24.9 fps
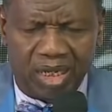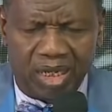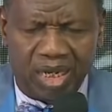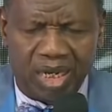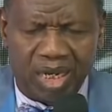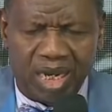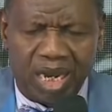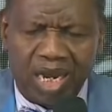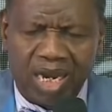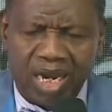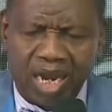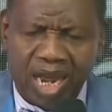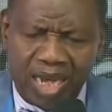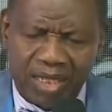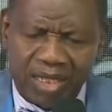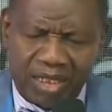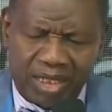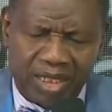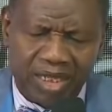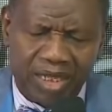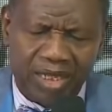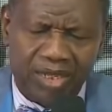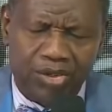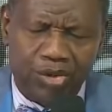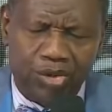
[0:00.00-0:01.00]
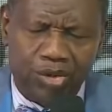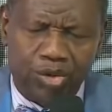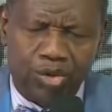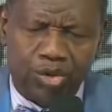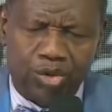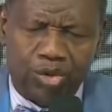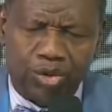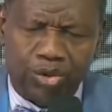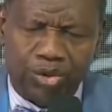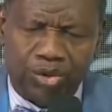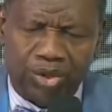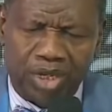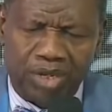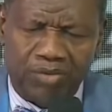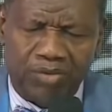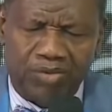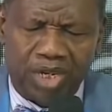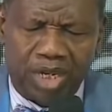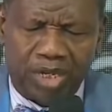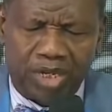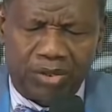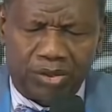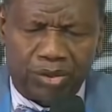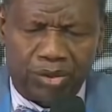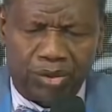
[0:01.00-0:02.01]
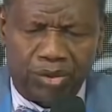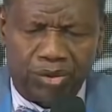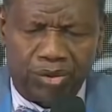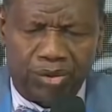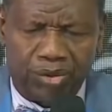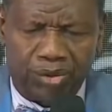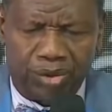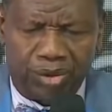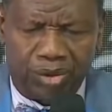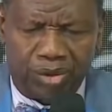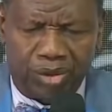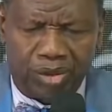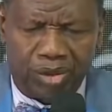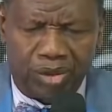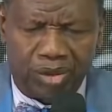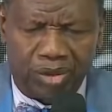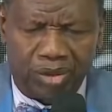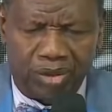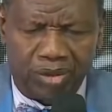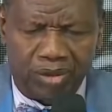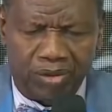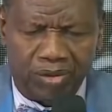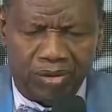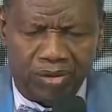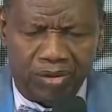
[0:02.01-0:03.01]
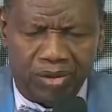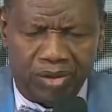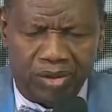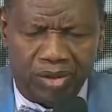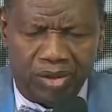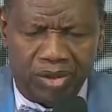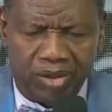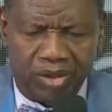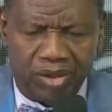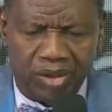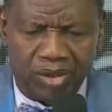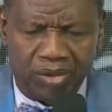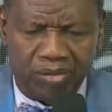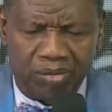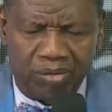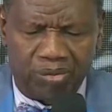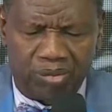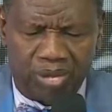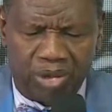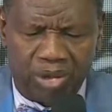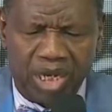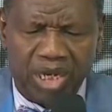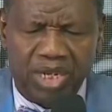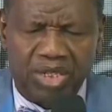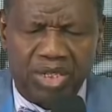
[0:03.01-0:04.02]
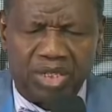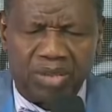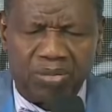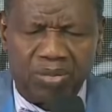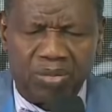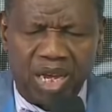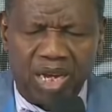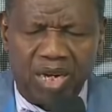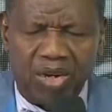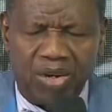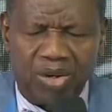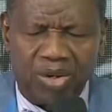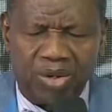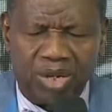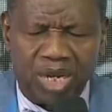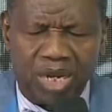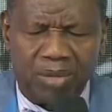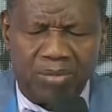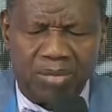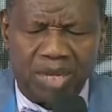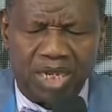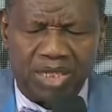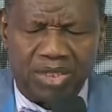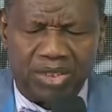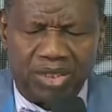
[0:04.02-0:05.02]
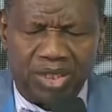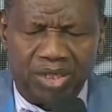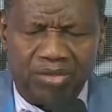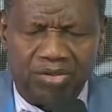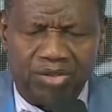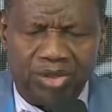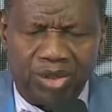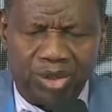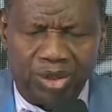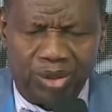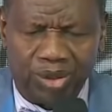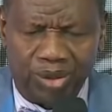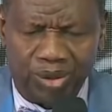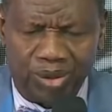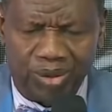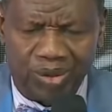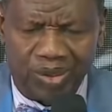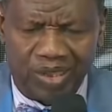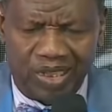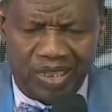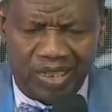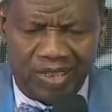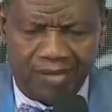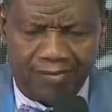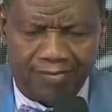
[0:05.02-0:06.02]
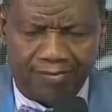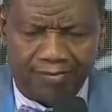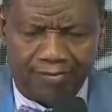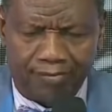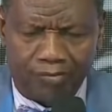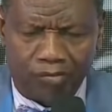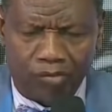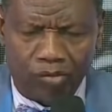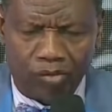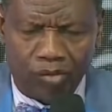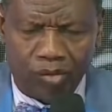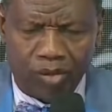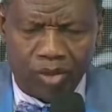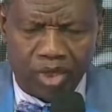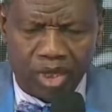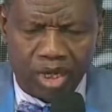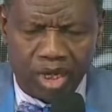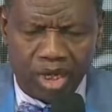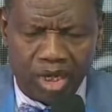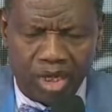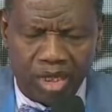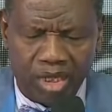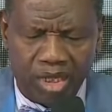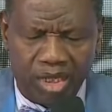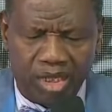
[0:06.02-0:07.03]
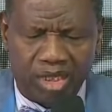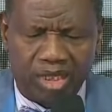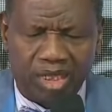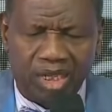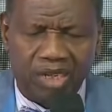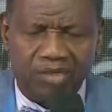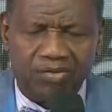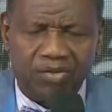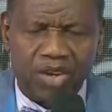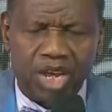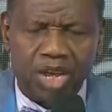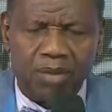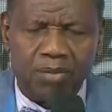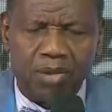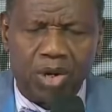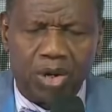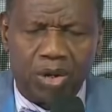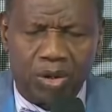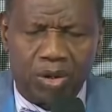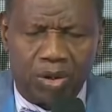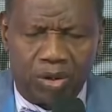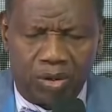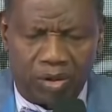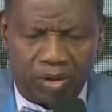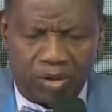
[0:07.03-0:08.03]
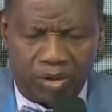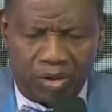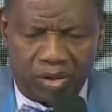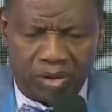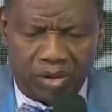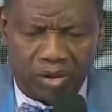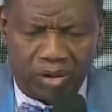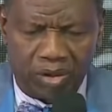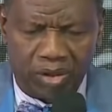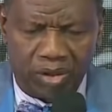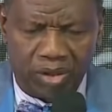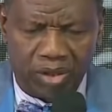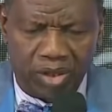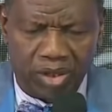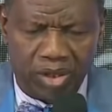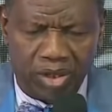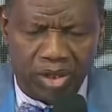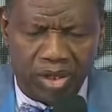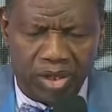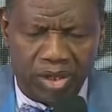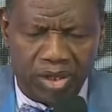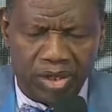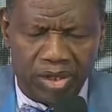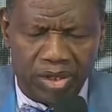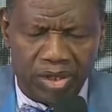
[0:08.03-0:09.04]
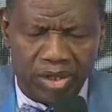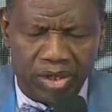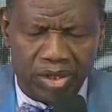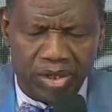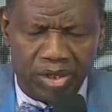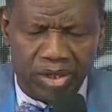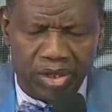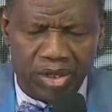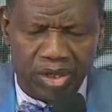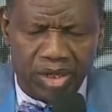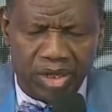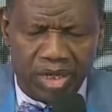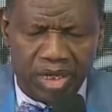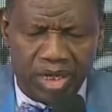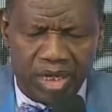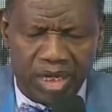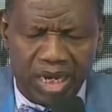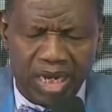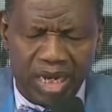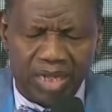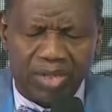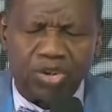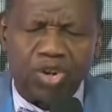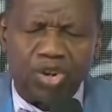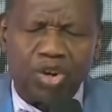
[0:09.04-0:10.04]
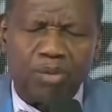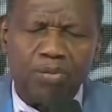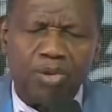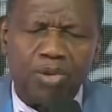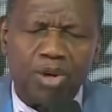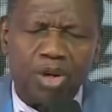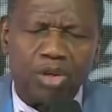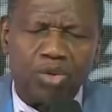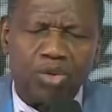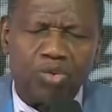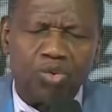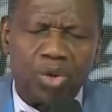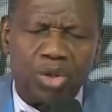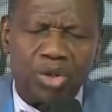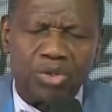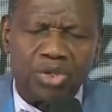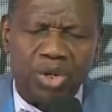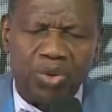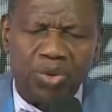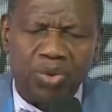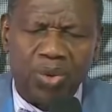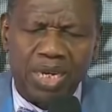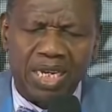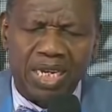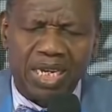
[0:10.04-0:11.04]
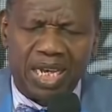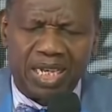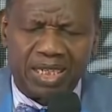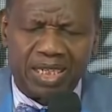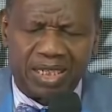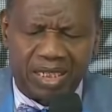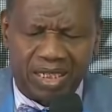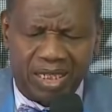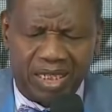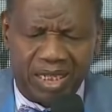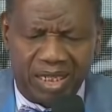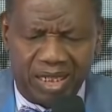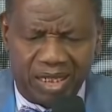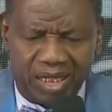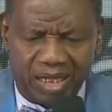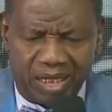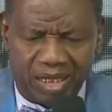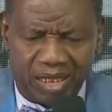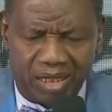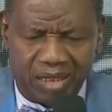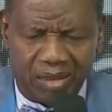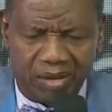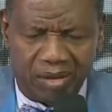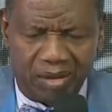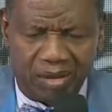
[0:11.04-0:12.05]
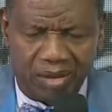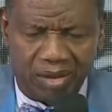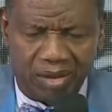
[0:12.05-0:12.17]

and I'm asking you to save their souls. Please, my Lord and my Savior, receive them all. Let your blood wash away their sins.